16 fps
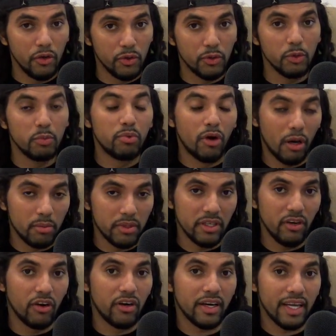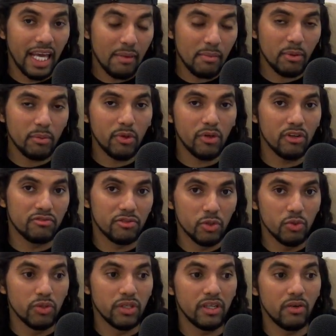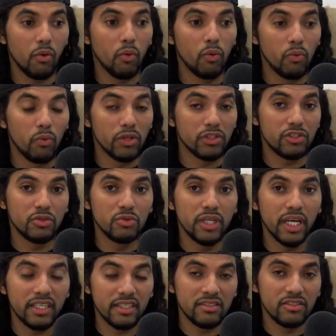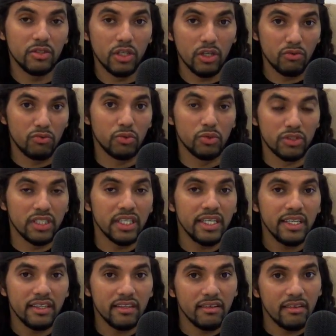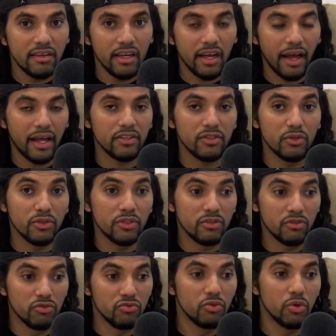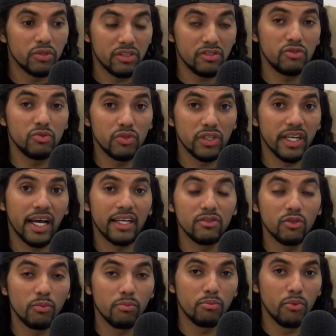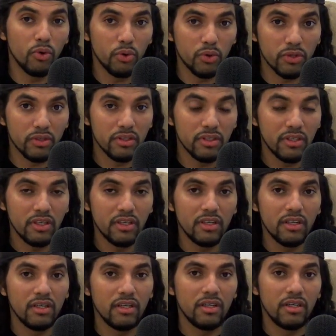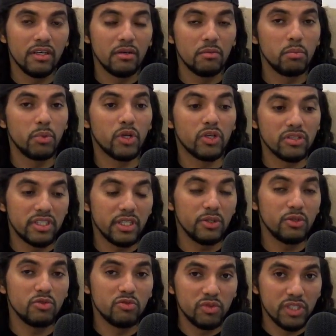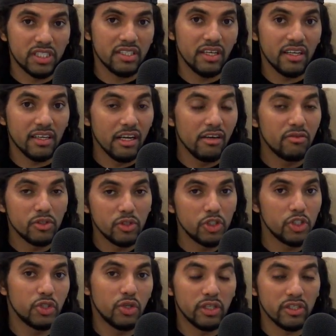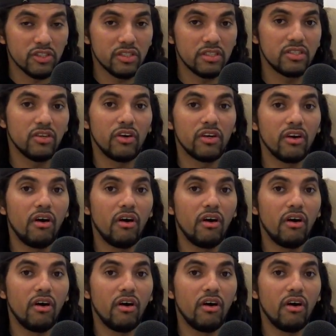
You probably are capable of doing it once you get into a routine and you notice you can handle more. But until you reach that level, you shouldn't start